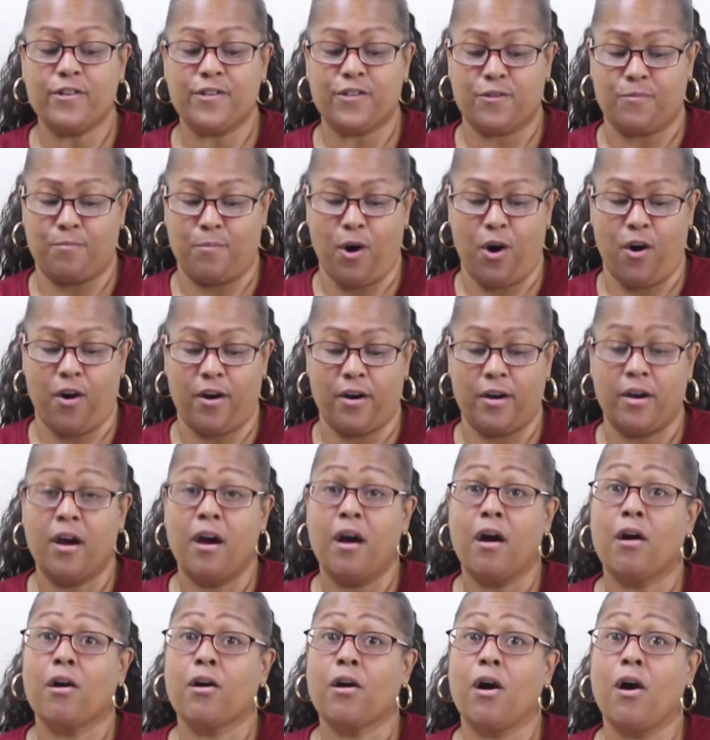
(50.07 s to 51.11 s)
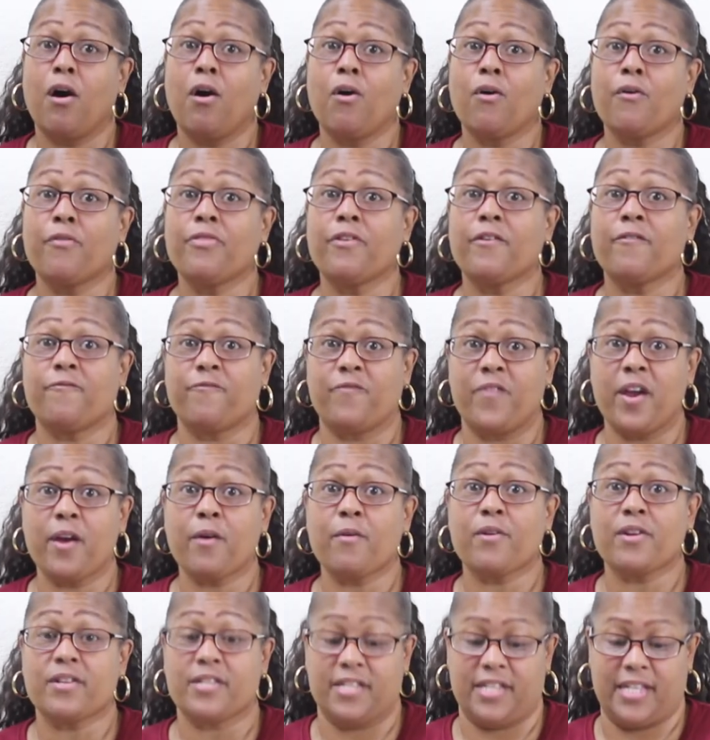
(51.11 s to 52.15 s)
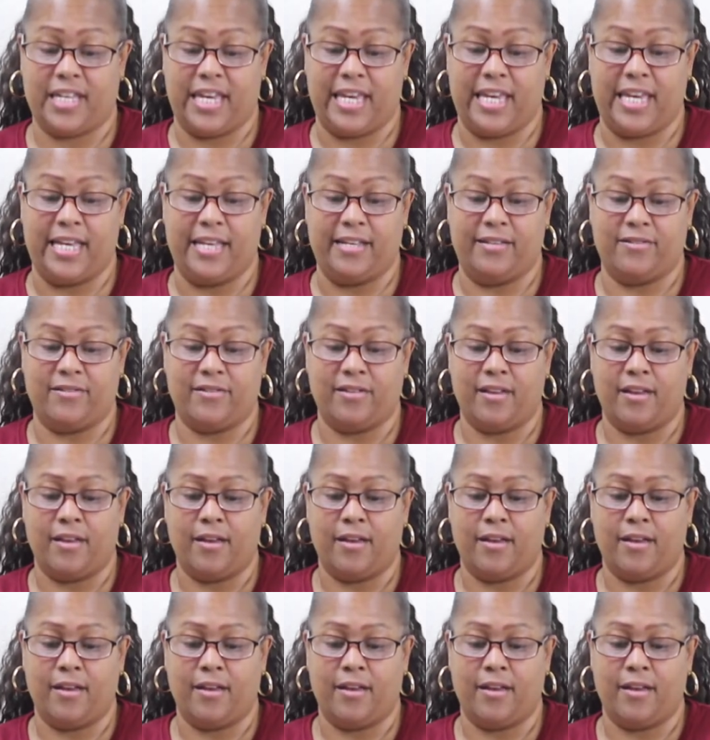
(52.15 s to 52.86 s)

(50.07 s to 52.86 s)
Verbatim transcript: smart, called the Pharisees.